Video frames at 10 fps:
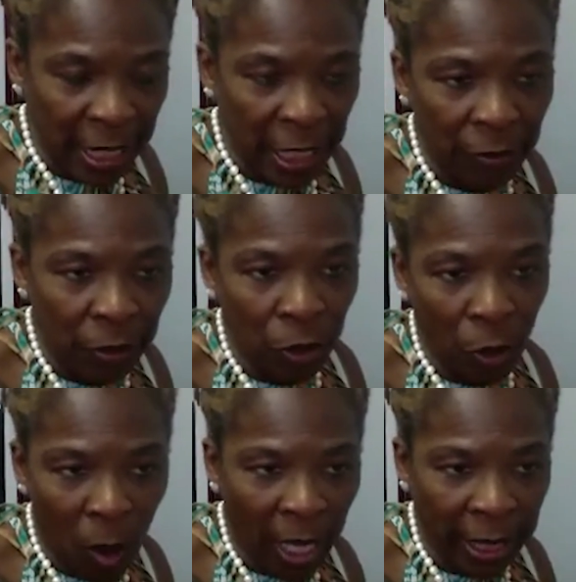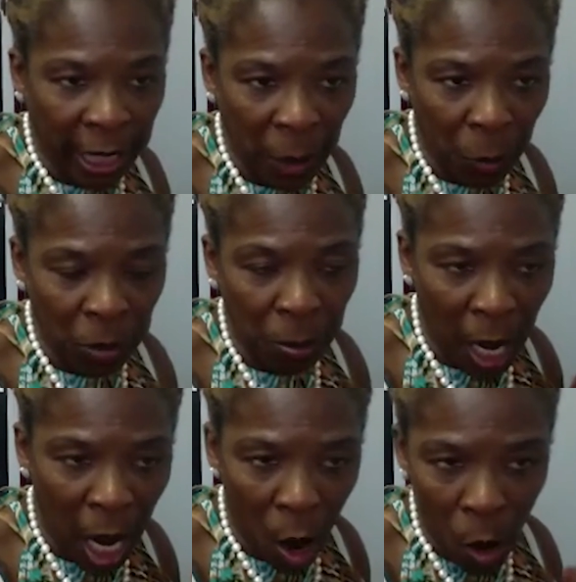even though I came with
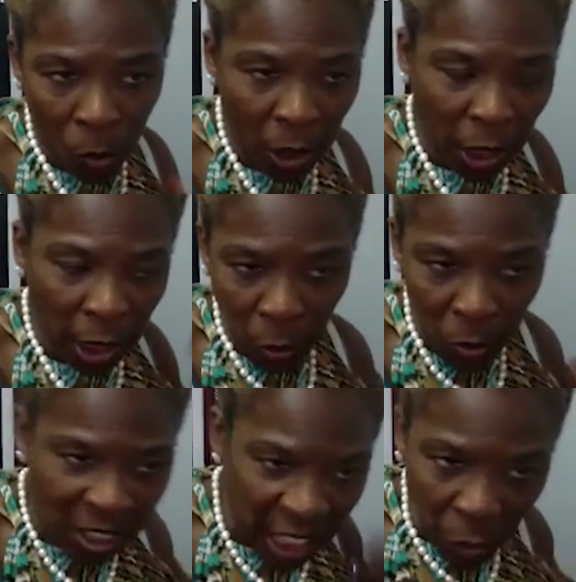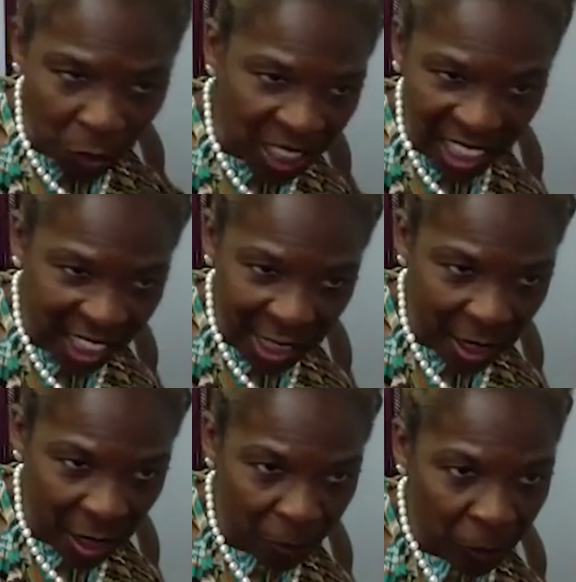my own idiosyncrasies.